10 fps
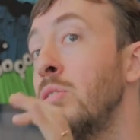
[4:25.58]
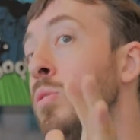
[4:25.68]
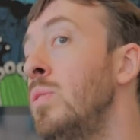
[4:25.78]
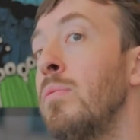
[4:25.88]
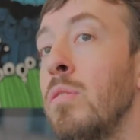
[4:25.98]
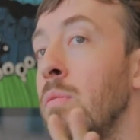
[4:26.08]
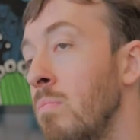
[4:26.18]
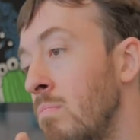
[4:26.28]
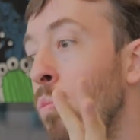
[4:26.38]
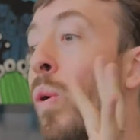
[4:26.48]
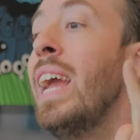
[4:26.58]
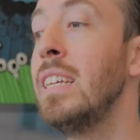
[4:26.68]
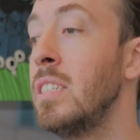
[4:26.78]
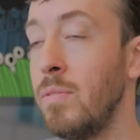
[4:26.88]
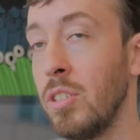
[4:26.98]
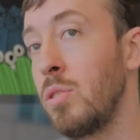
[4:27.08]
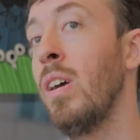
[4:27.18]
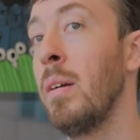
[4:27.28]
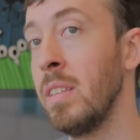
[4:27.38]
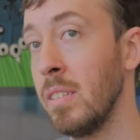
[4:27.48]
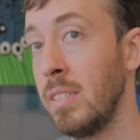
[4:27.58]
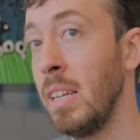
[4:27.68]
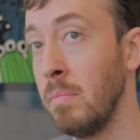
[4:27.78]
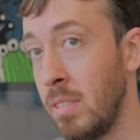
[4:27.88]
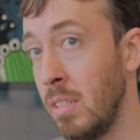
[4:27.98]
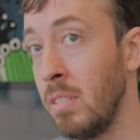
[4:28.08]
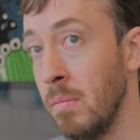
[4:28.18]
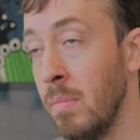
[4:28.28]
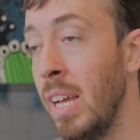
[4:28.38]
about two different ways of describing the same system,